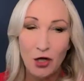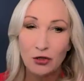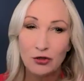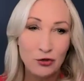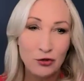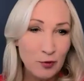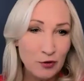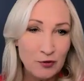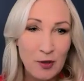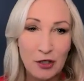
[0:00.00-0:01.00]
super
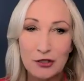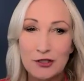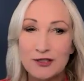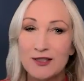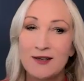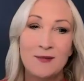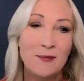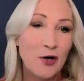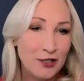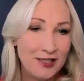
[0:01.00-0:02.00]
smart,
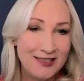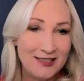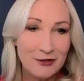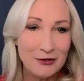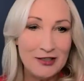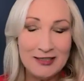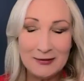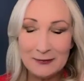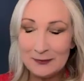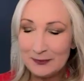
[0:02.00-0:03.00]
marketing degree.